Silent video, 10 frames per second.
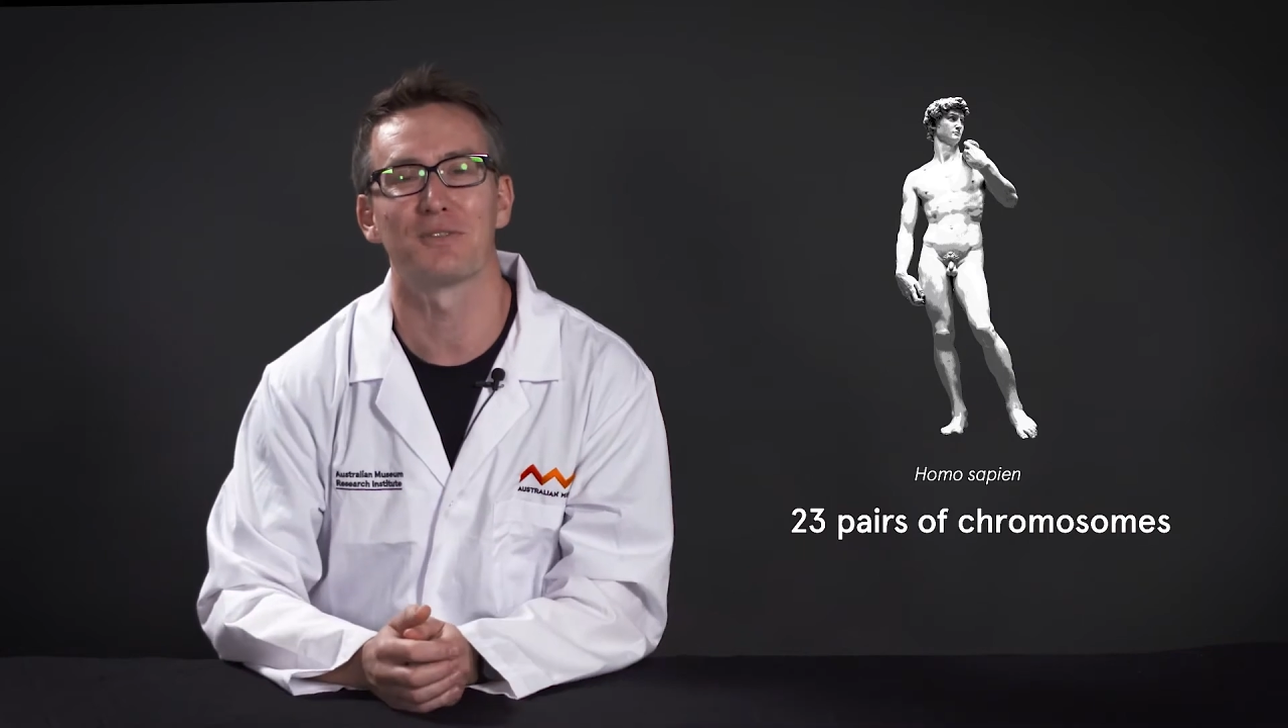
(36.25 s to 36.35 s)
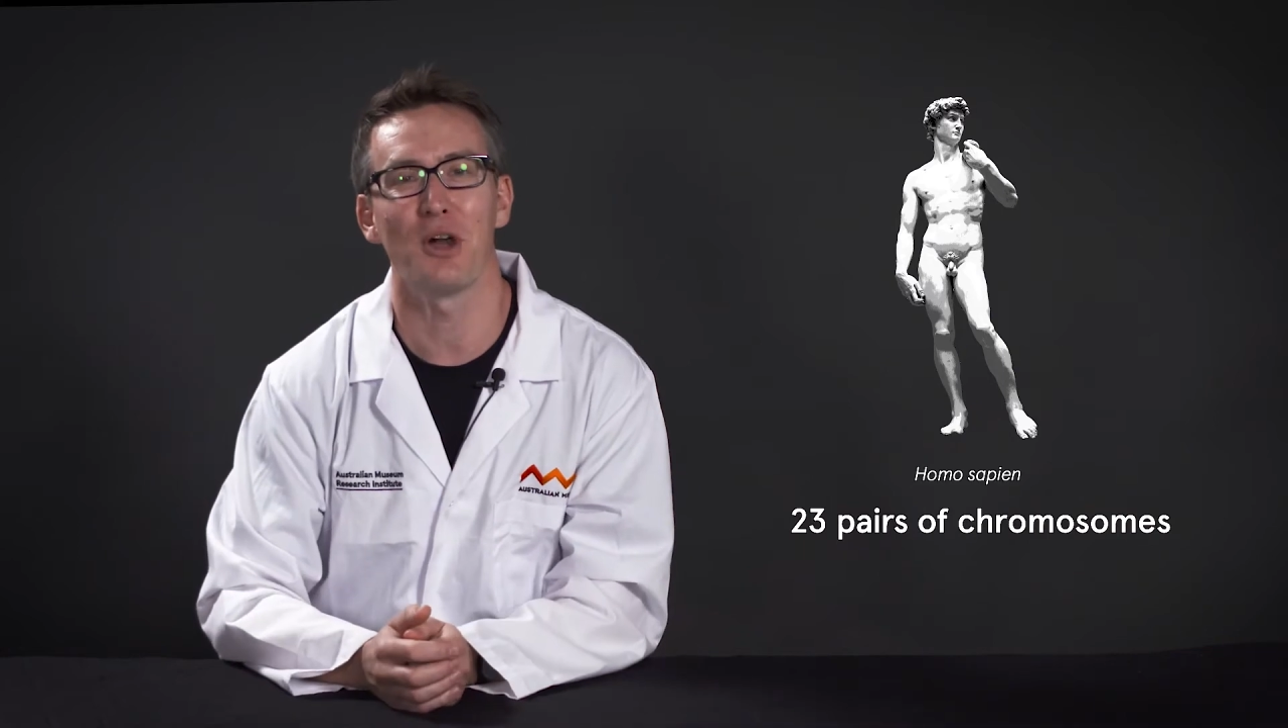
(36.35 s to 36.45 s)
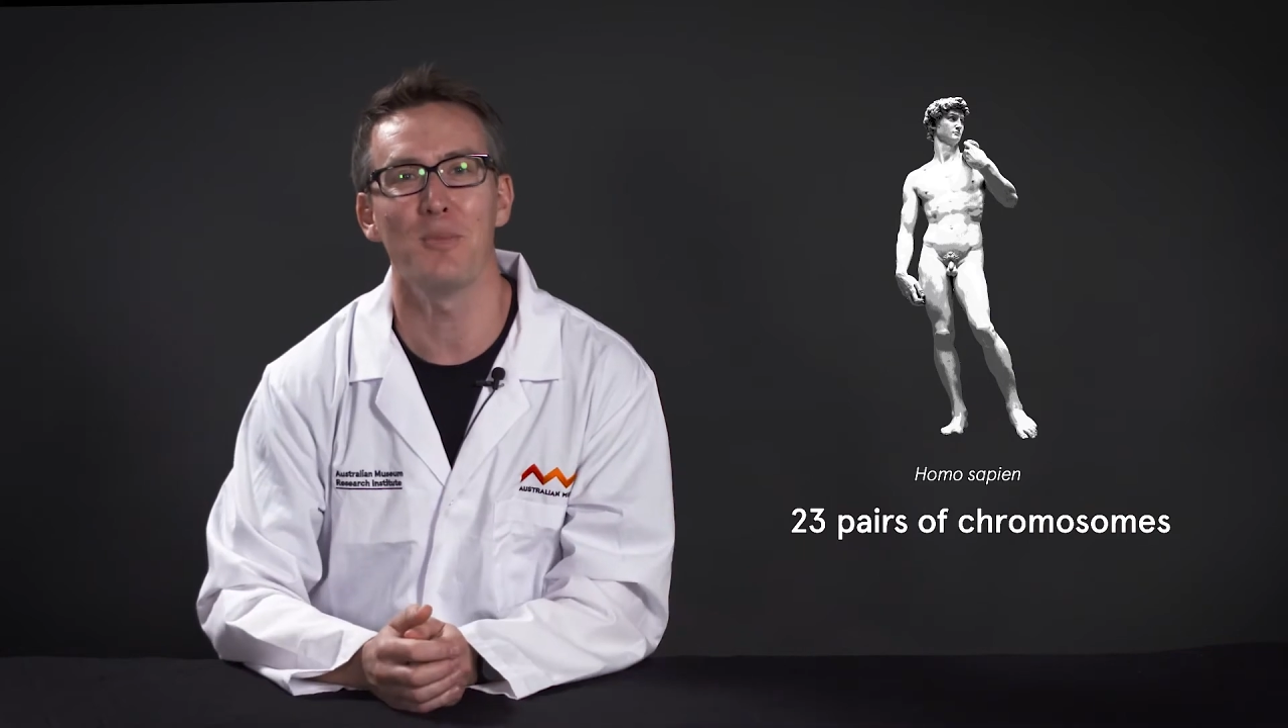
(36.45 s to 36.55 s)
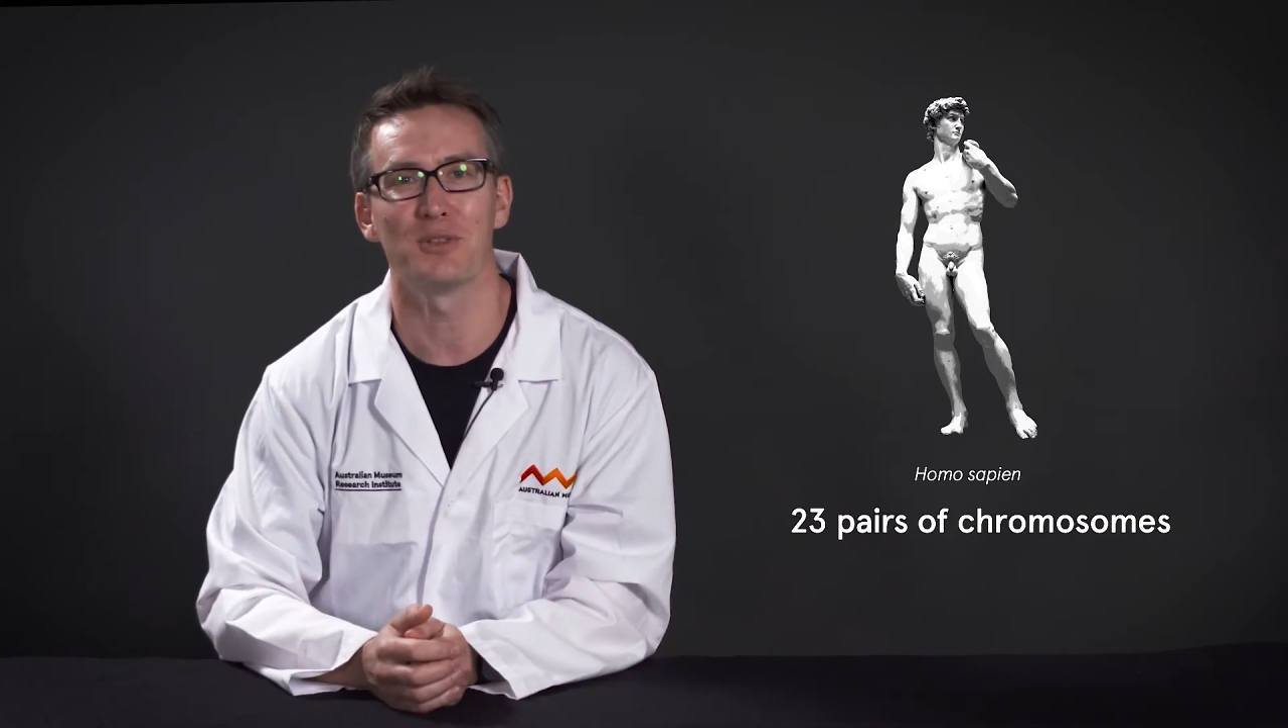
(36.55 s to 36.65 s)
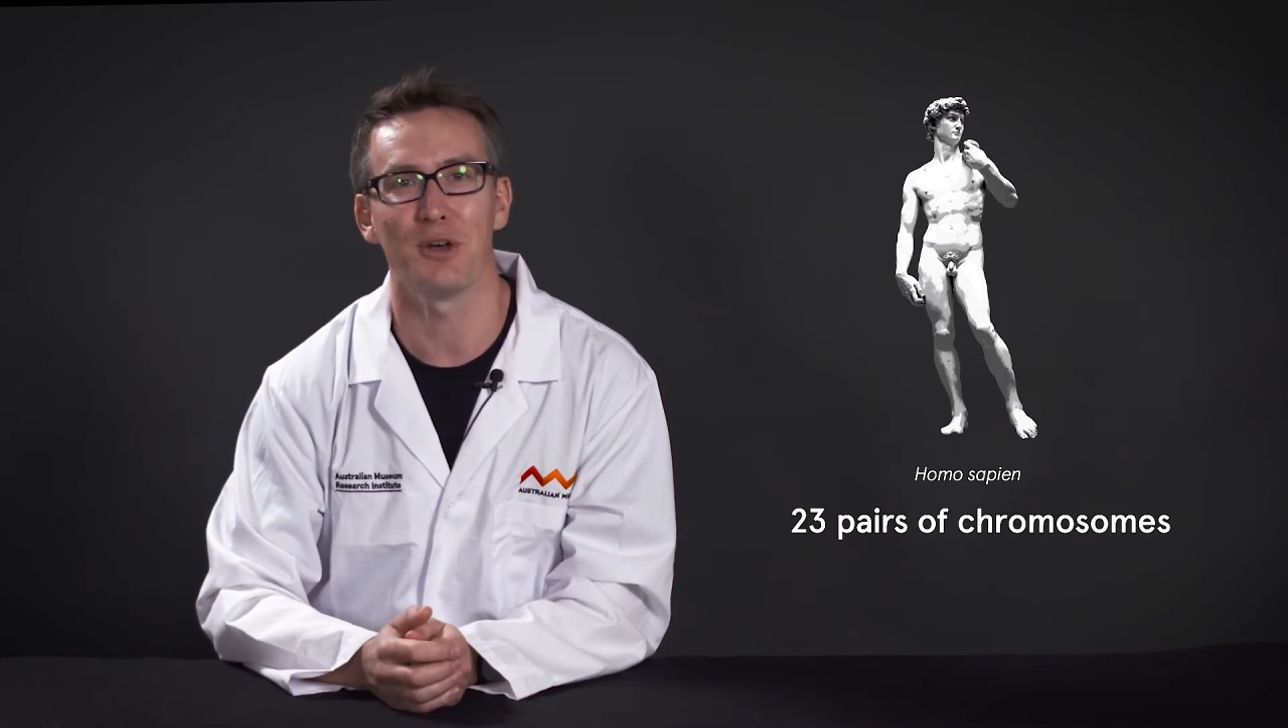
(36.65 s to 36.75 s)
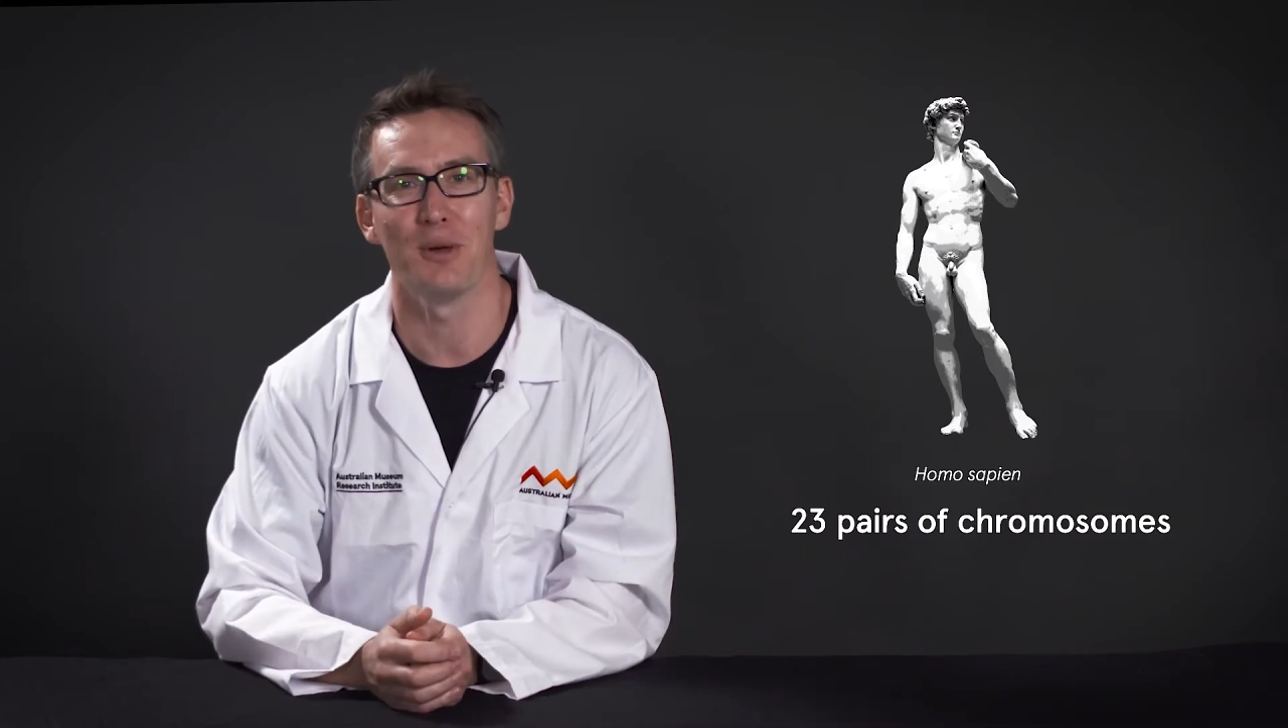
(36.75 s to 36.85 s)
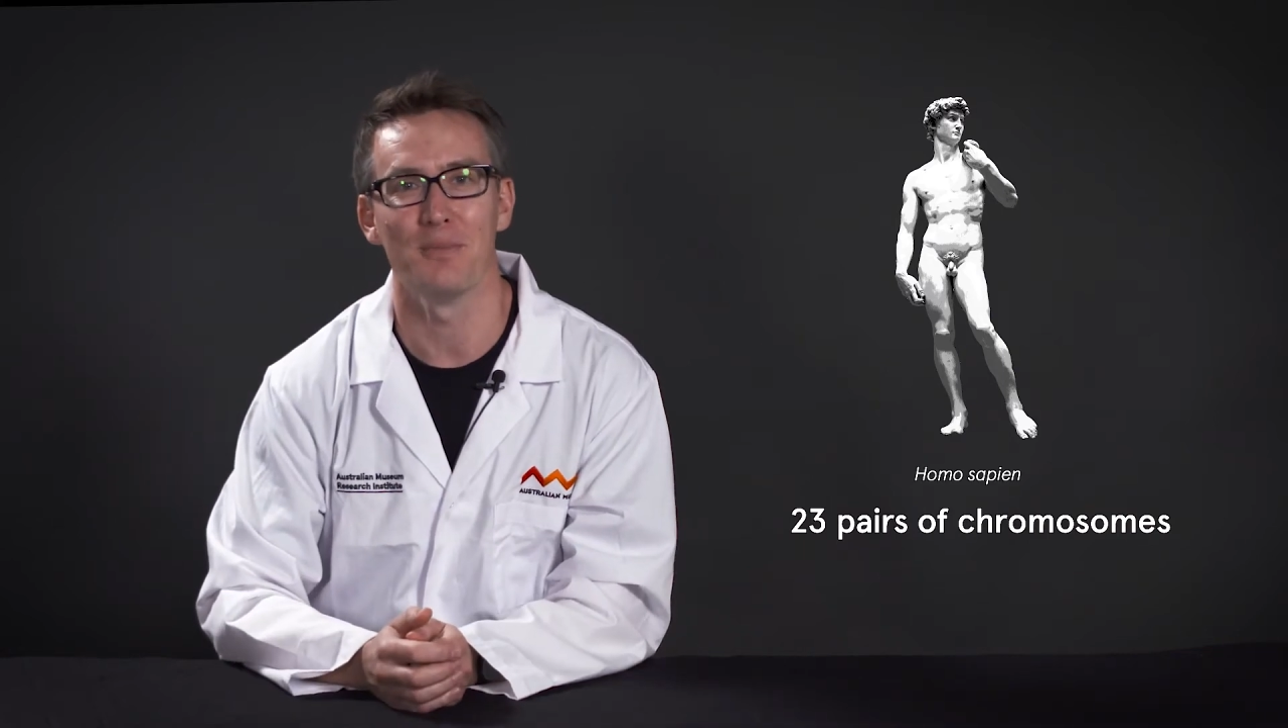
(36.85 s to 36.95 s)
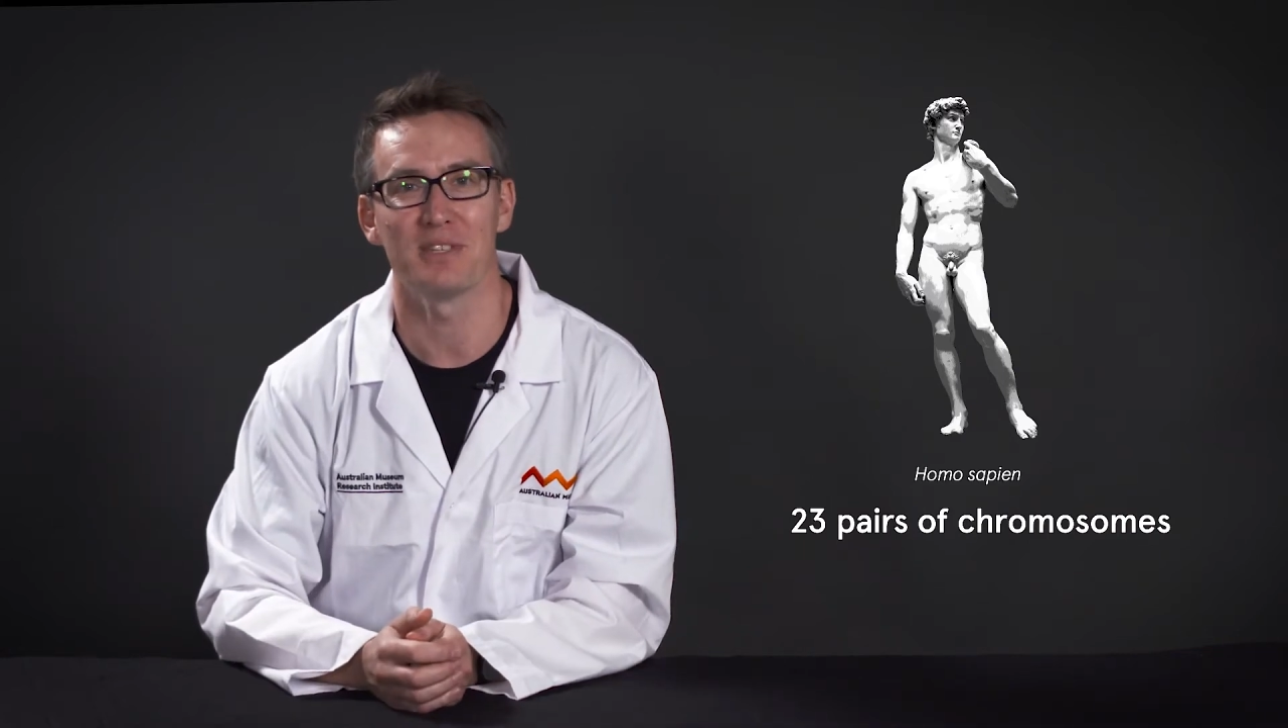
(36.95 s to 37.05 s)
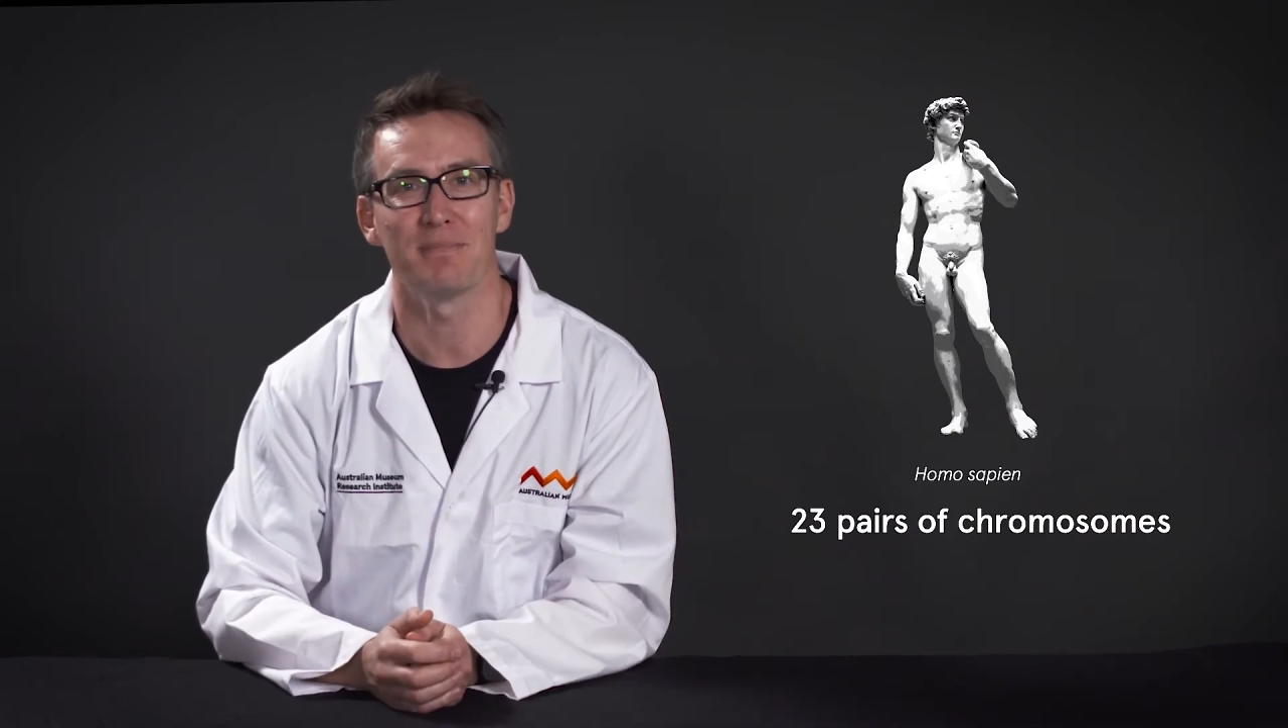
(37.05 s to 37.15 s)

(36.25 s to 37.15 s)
chromosomes,